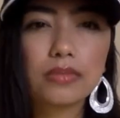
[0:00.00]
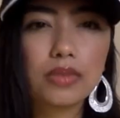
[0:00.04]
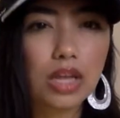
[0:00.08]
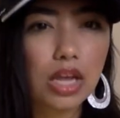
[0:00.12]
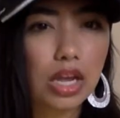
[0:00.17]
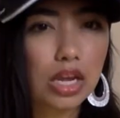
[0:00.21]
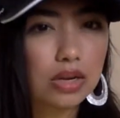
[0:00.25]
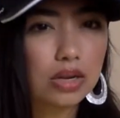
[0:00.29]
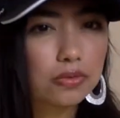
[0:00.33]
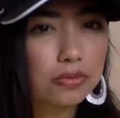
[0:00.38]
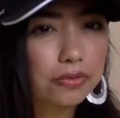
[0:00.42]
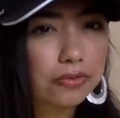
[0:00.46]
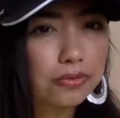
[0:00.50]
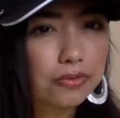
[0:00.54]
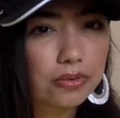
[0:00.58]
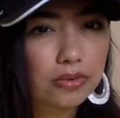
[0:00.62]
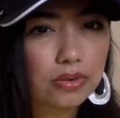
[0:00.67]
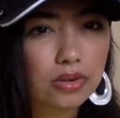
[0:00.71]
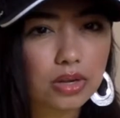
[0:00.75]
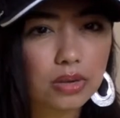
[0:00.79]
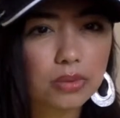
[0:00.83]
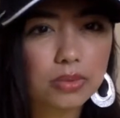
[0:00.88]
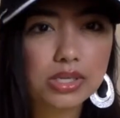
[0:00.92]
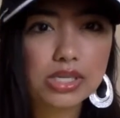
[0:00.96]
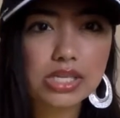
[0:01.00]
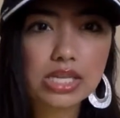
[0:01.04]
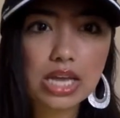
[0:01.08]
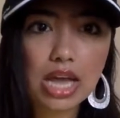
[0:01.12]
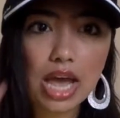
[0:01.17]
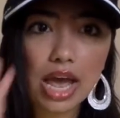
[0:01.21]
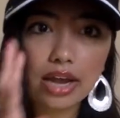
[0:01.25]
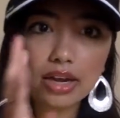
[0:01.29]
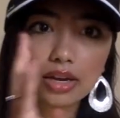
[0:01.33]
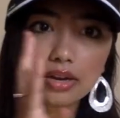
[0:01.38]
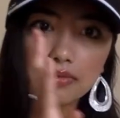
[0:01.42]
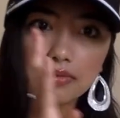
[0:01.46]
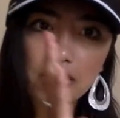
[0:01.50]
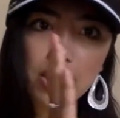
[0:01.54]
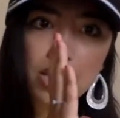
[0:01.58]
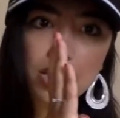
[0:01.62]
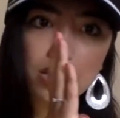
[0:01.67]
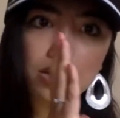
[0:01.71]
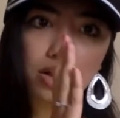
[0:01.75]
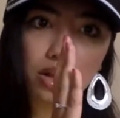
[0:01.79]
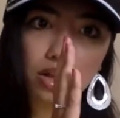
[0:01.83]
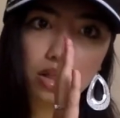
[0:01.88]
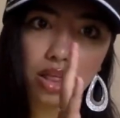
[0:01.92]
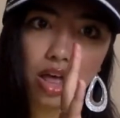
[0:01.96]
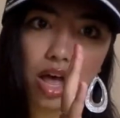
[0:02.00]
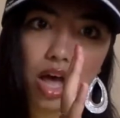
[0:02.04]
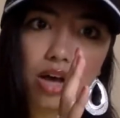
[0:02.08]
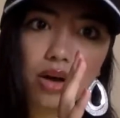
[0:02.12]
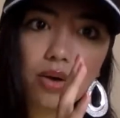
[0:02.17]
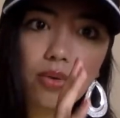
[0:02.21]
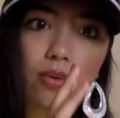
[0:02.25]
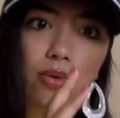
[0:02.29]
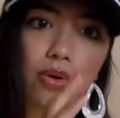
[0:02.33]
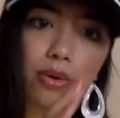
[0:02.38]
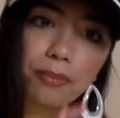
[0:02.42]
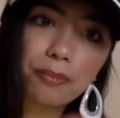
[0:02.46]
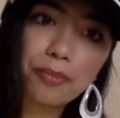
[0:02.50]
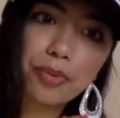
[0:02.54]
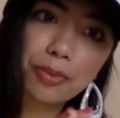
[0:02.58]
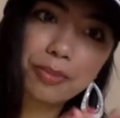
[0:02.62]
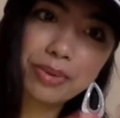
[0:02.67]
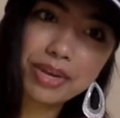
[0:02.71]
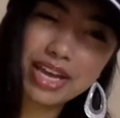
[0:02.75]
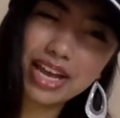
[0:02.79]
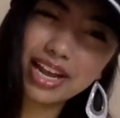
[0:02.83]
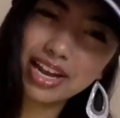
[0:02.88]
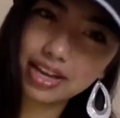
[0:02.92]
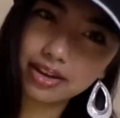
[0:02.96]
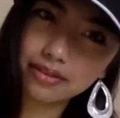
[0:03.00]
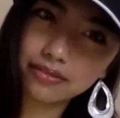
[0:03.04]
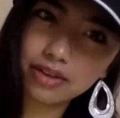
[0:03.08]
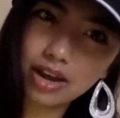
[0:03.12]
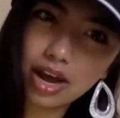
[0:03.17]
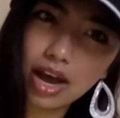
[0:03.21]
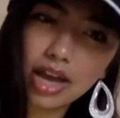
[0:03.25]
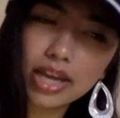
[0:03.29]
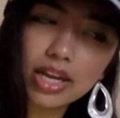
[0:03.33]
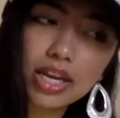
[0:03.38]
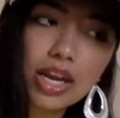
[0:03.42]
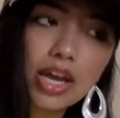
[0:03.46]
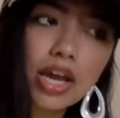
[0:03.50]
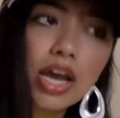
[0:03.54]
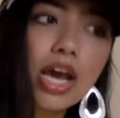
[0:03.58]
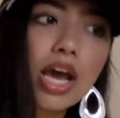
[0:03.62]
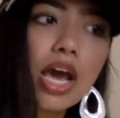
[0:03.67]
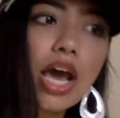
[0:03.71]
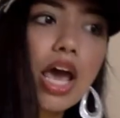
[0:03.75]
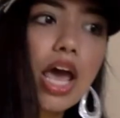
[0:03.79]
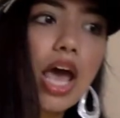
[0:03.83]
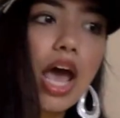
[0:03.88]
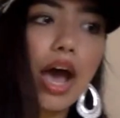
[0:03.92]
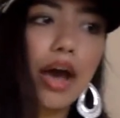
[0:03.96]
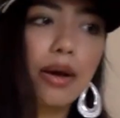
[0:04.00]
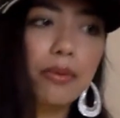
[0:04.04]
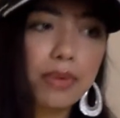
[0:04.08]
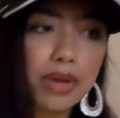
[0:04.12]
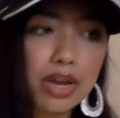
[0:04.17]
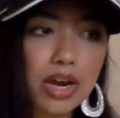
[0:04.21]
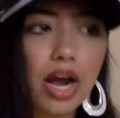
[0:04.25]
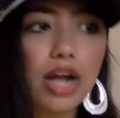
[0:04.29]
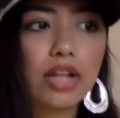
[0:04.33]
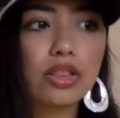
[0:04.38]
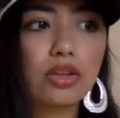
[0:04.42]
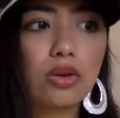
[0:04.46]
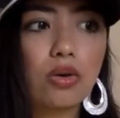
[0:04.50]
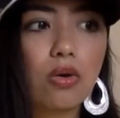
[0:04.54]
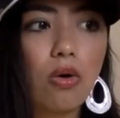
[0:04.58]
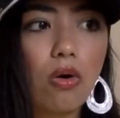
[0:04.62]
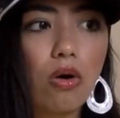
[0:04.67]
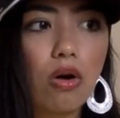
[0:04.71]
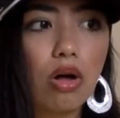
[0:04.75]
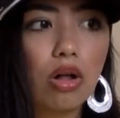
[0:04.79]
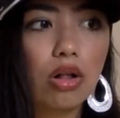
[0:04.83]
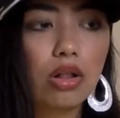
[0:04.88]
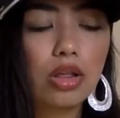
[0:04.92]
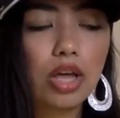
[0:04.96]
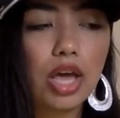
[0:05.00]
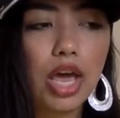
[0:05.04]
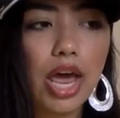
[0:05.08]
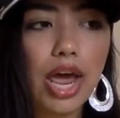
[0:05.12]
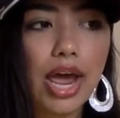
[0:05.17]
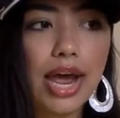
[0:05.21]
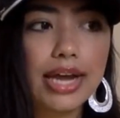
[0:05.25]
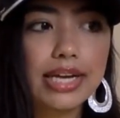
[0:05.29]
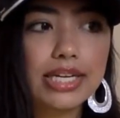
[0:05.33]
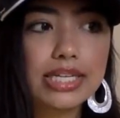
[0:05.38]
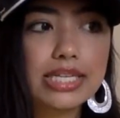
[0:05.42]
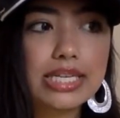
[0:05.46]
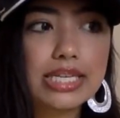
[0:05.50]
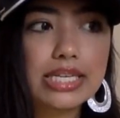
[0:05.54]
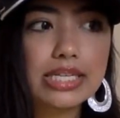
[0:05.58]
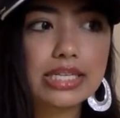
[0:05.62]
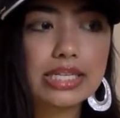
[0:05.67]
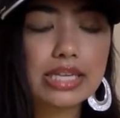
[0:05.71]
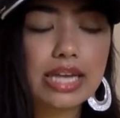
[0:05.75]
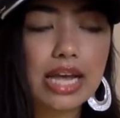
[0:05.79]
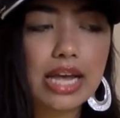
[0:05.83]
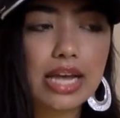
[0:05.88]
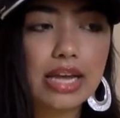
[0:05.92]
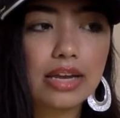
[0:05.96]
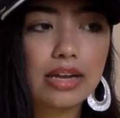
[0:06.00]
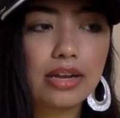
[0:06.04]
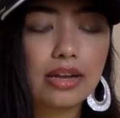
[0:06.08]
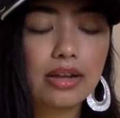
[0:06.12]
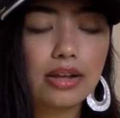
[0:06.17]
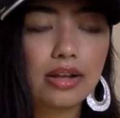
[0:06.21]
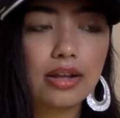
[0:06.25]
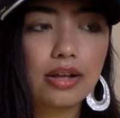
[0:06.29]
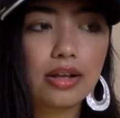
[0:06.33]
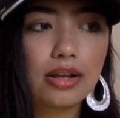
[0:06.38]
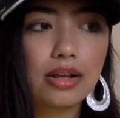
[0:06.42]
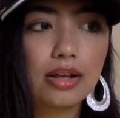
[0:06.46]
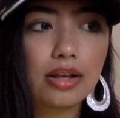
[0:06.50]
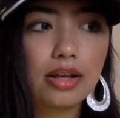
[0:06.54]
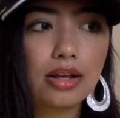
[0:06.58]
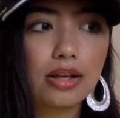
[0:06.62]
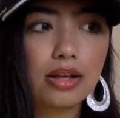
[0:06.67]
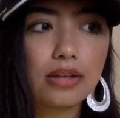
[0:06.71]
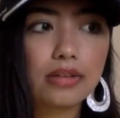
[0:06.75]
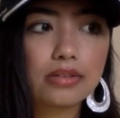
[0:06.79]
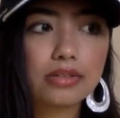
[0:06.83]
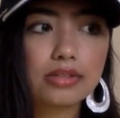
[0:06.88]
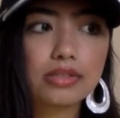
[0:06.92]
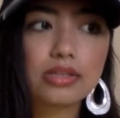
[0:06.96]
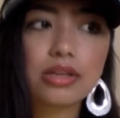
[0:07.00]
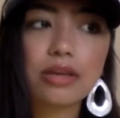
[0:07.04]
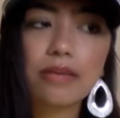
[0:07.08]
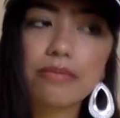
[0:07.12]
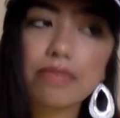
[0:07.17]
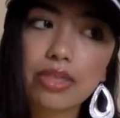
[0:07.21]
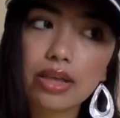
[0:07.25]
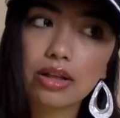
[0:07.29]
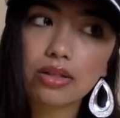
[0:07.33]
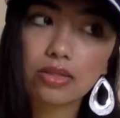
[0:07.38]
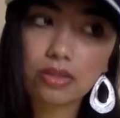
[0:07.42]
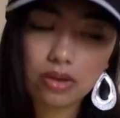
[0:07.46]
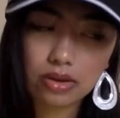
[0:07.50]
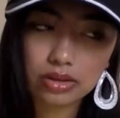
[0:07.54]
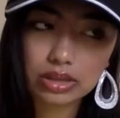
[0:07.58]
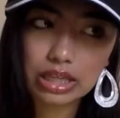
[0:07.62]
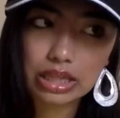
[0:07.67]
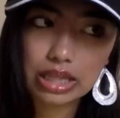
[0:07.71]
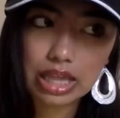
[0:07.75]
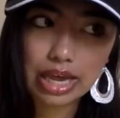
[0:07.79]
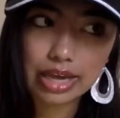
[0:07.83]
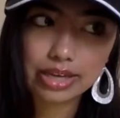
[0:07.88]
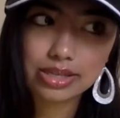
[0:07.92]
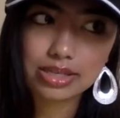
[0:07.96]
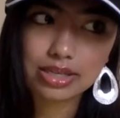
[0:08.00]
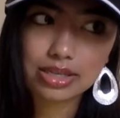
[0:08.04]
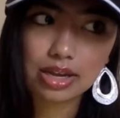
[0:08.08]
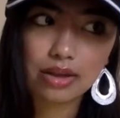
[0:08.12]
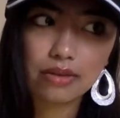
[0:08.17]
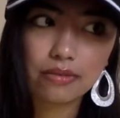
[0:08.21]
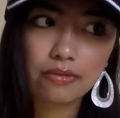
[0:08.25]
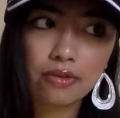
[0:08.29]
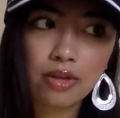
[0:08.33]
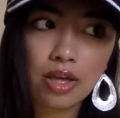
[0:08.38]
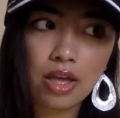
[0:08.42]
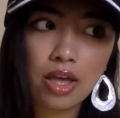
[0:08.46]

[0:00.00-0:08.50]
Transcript: eight. It was the end of eight o'clock or the beginning of nine. And we got the call, and he said something along the lines of,